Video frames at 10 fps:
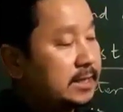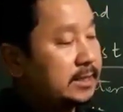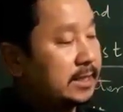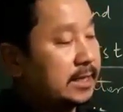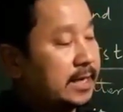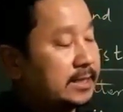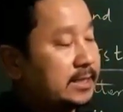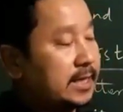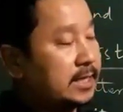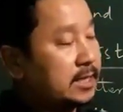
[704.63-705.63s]
then at
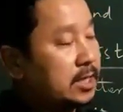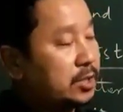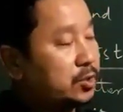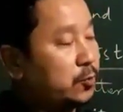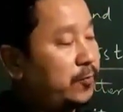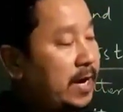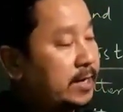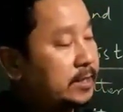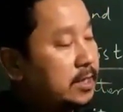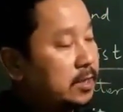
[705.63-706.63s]
the end you
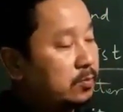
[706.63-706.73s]
find